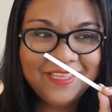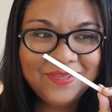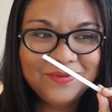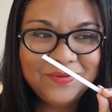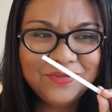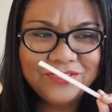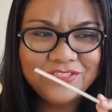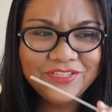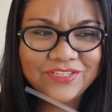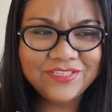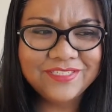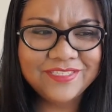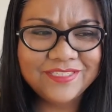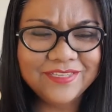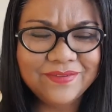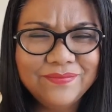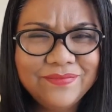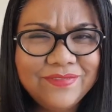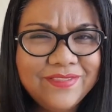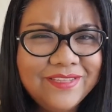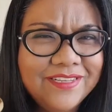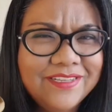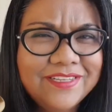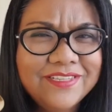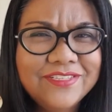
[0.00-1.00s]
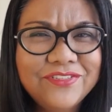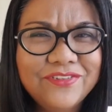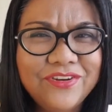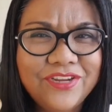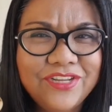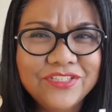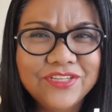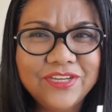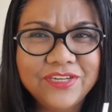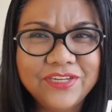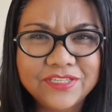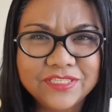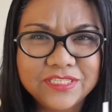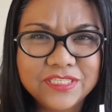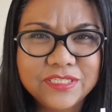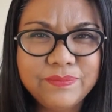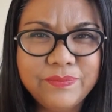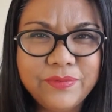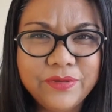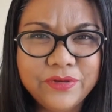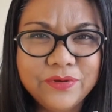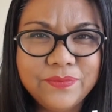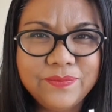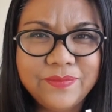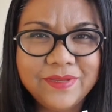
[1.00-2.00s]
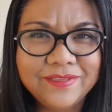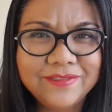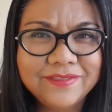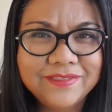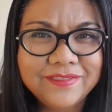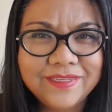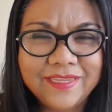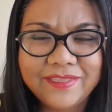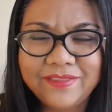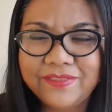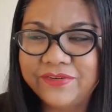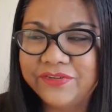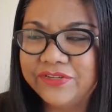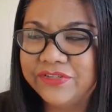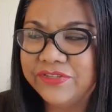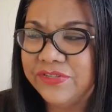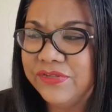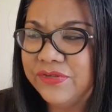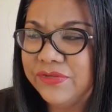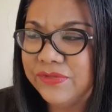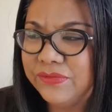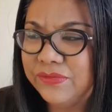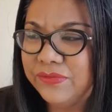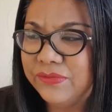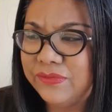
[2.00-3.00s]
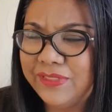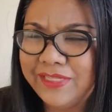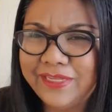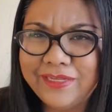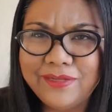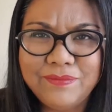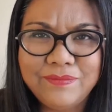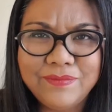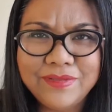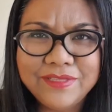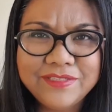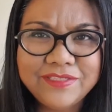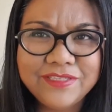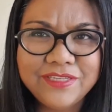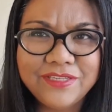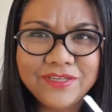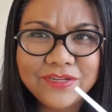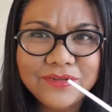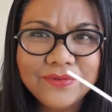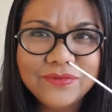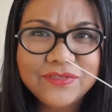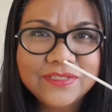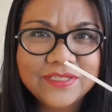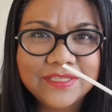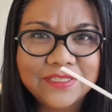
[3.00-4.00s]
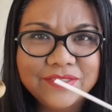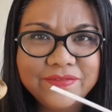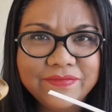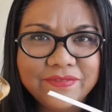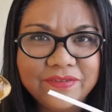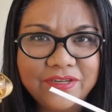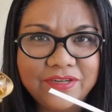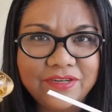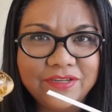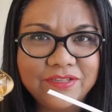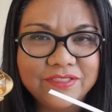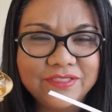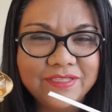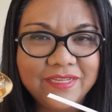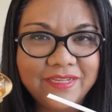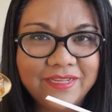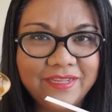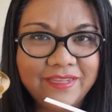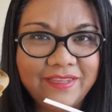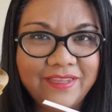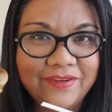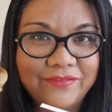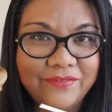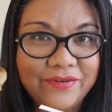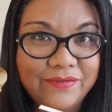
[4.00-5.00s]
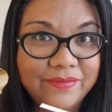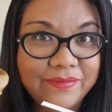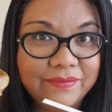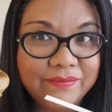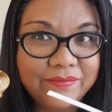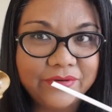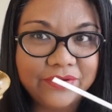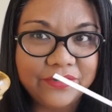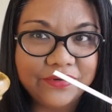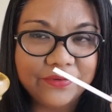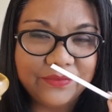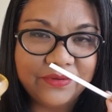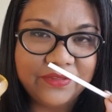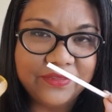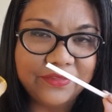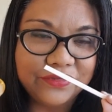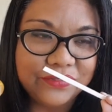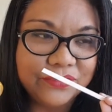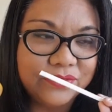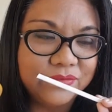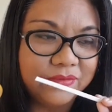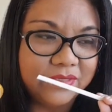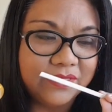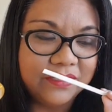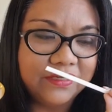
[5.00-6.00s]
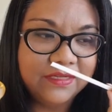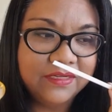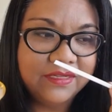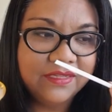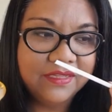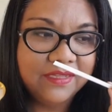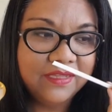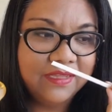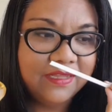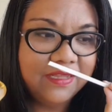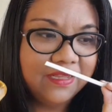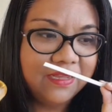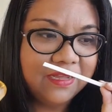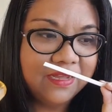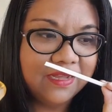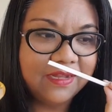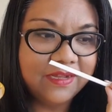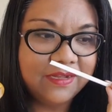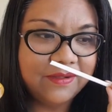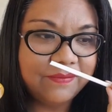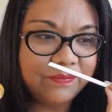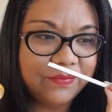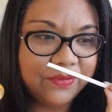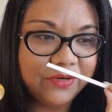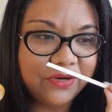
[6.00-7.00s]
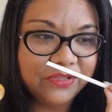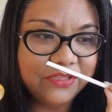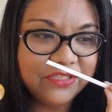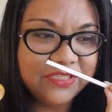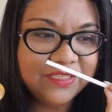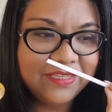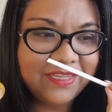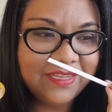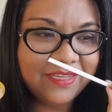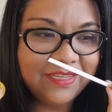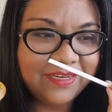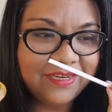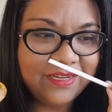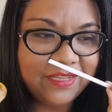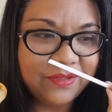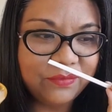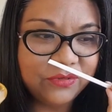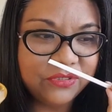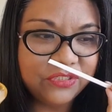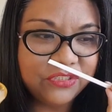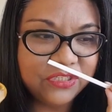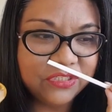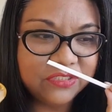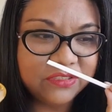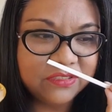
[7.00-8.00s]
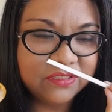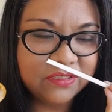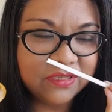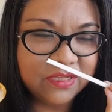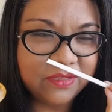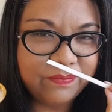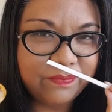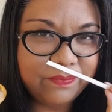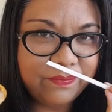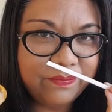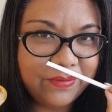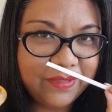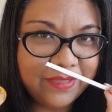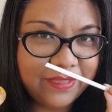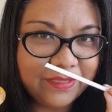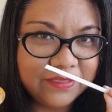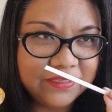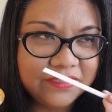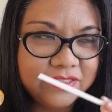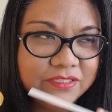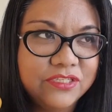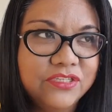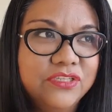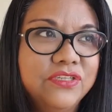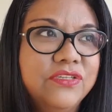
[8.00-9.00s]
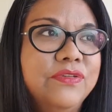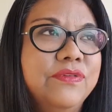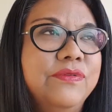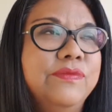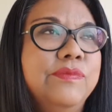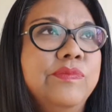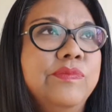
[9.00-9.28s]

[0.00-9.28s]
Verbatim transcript: it was just something strange like a spearmint and there's no like minty notes as far as I remember with this one. Um, but on skin, it was just a bit